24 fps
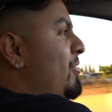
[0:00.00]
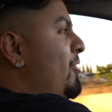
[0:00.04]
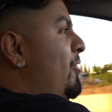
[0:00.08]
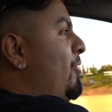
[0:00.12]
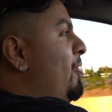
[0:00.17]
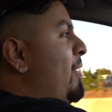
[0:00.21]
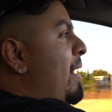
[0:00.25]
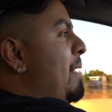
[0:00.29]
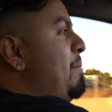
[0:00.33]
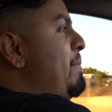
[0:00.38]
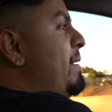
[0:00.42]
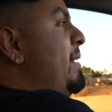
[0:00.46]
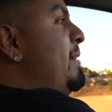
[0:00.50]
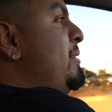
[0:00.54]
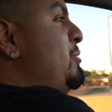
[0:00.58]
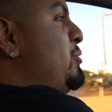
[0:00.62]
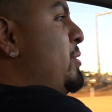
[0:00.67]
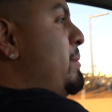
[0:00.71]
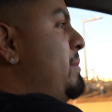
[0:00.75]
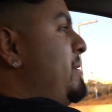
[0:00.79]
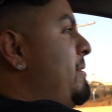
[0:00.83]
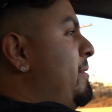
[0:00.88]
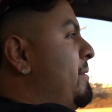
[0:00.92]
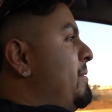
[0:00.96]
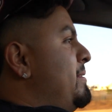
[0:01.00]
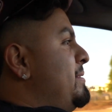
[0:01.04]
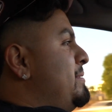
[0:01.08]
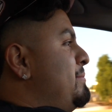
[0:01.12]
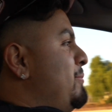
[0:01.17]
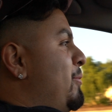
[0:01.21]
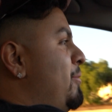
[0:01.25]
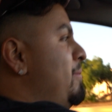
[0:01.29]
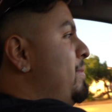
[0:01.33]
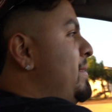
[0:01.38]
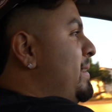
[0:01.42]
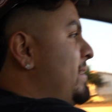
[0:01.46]
no, I've been dreaming of this
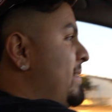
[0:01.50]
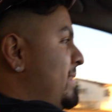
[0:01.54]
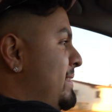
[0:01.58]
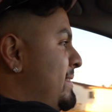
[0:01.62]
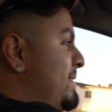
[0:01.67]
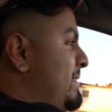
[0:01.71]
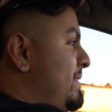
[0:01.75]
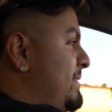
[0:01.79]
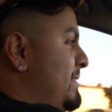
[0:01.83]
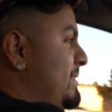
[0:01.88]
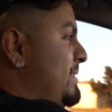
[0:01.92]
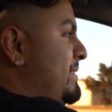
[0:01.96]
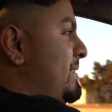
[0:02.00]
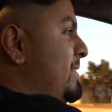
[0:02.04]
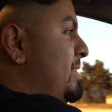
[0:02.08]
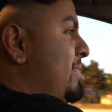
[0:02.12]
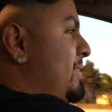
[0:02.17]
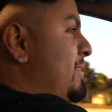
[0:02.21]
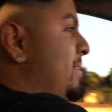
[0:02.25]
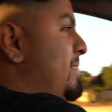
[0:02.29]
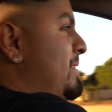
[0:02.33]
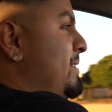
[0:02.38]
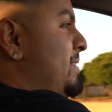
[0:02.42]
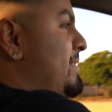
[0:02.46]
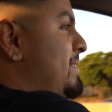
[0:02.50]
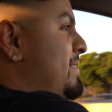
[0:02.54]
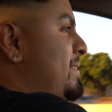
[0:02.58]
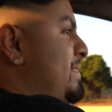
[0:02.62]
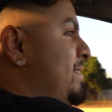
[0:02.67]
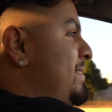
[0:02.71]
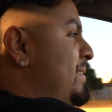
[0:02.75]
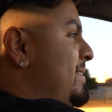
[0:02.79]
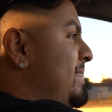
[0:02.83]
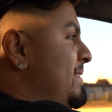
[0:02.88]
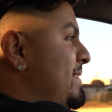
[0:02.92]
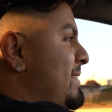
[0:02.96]
moment.
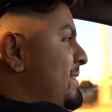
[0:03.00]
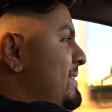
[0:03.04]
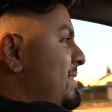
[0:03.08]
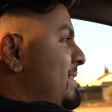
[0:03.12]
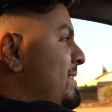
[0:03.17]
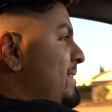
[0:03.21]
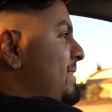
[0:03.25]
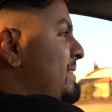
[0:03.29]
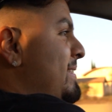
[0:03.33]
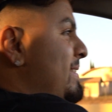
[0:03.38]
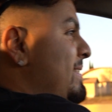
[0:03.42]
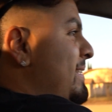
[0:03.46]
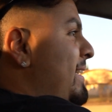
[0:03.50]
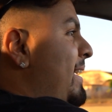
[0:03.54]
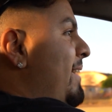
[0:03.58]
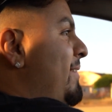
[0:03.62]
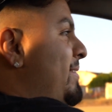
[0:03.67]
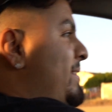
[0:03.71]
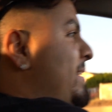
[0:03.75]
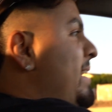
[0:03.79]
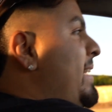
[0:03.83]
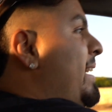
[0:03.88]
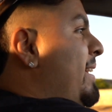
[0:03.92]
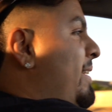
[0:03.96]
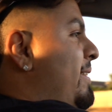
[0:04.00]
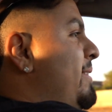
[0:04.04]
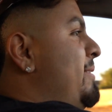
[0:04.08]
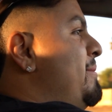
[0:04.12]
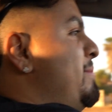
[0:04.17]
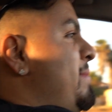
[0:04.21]
Of taking her to Mexico. Of taking her to